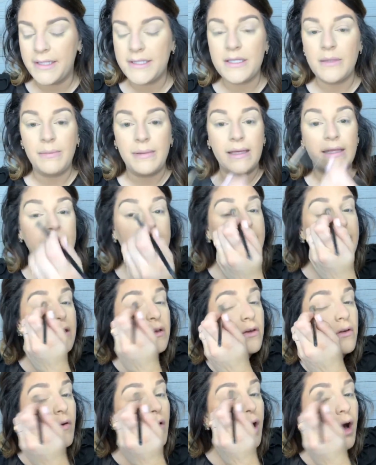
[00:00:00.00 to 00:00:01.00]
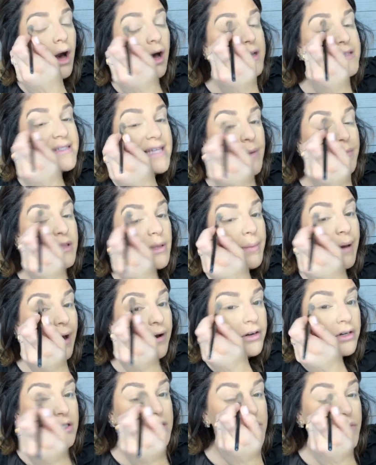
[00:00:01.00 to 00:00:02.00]
it to be like set with a
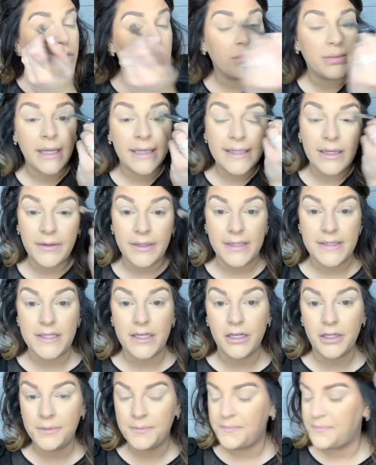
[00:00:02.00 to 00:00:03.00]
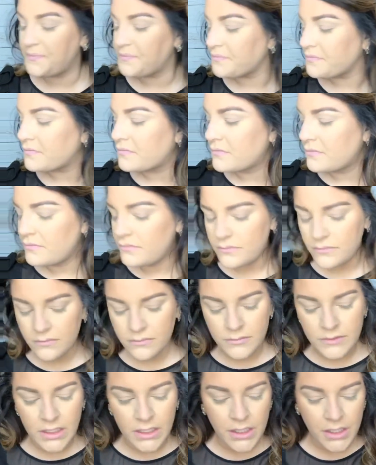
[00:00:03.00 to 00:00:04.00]
powder so it'll blend out easier.
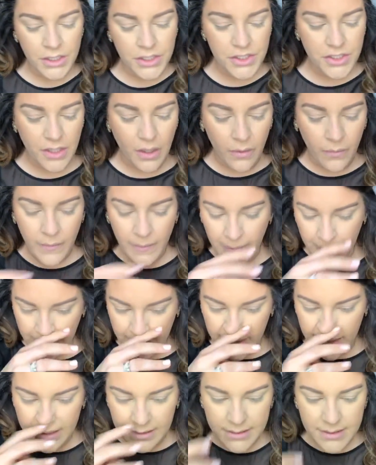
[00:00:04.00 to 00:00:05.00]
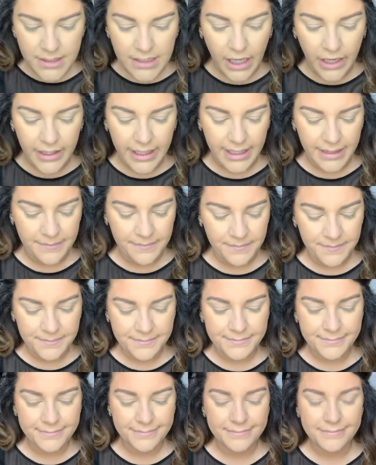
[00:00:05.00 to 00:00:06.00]
So, sorry,
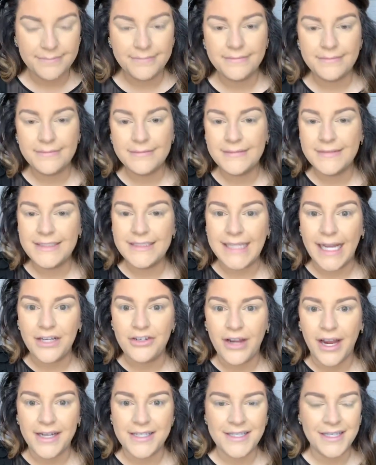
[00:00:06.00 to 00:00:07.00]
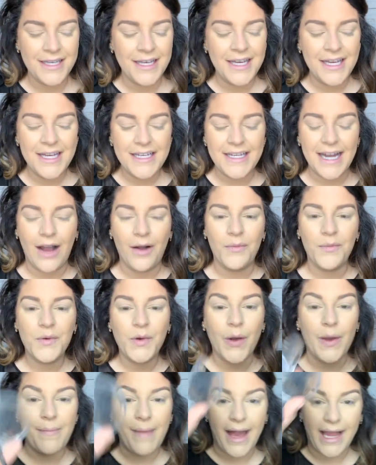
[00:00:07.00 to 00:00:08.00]
sidetracked. Now,
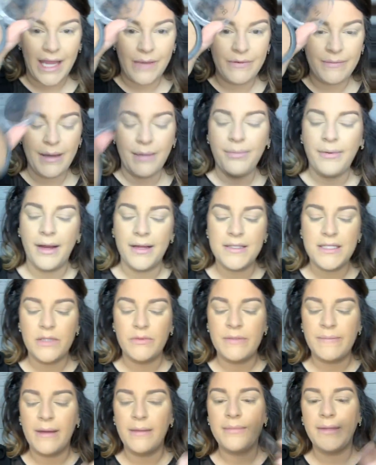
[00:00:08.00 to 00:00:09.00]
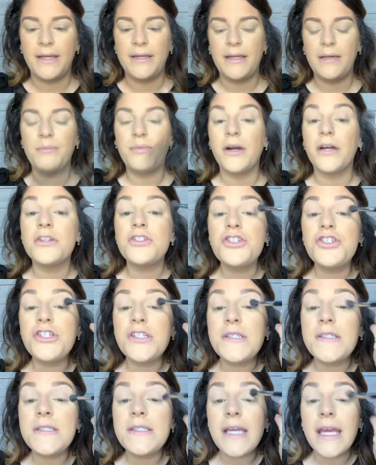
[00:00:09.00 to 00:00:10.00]
going back in with my bronzer with my blending brush,
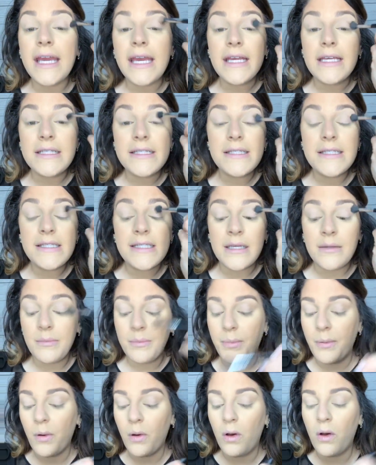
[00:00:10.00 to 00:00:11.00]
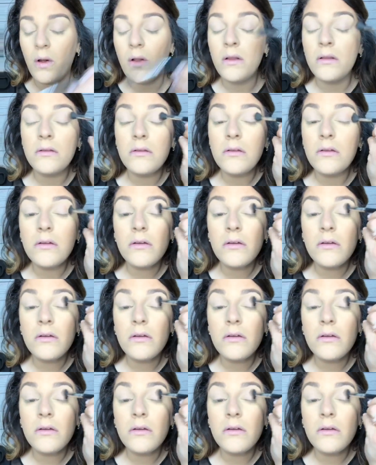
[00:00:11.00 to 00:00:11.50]
just a simple